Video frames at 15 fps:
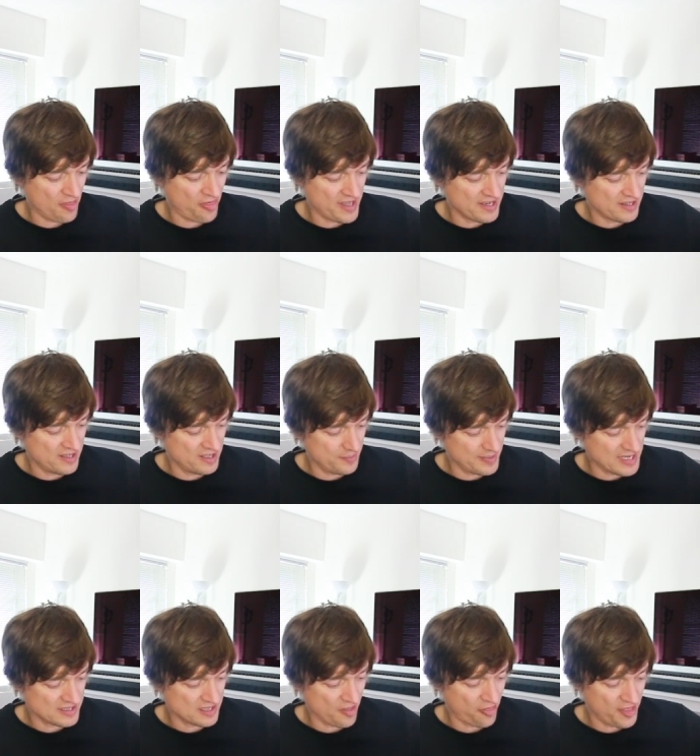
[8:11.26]
thinking
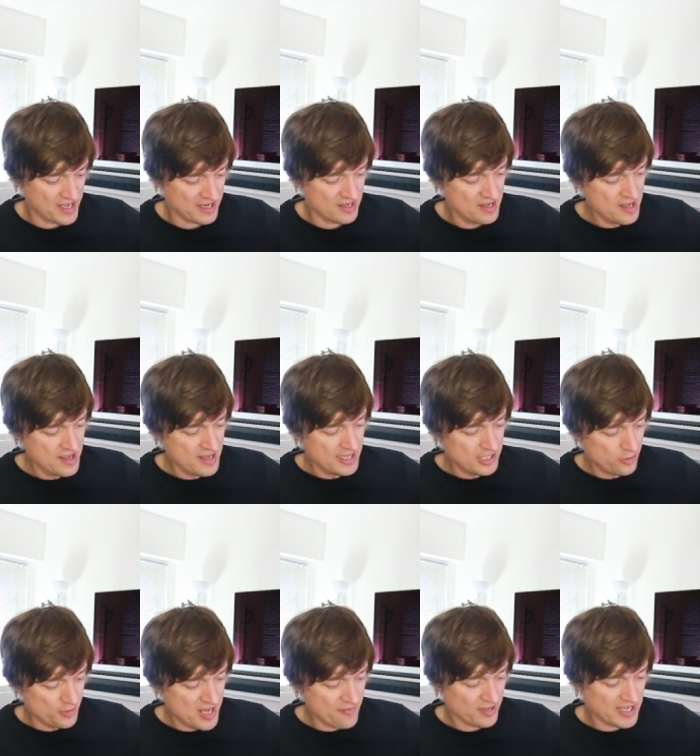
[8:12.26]
about a thing,
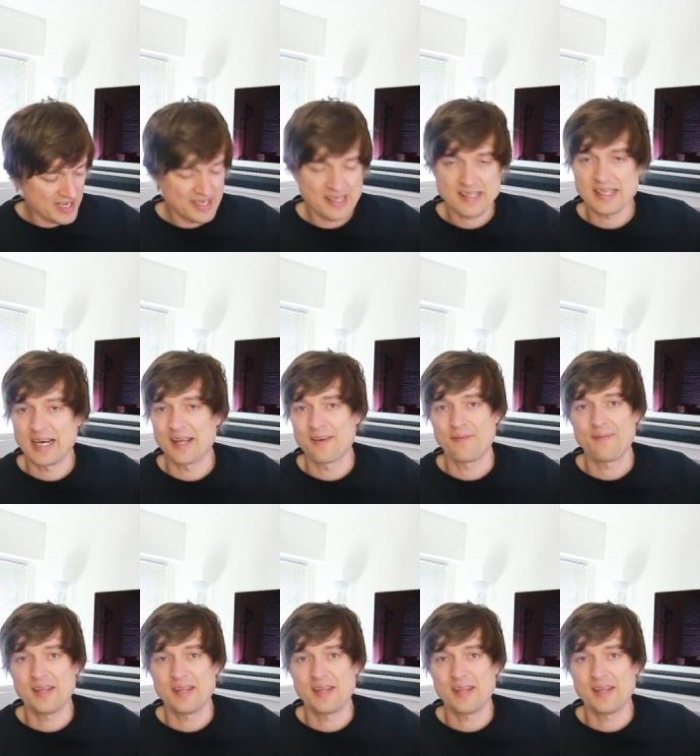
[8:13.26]
You'll never get it done.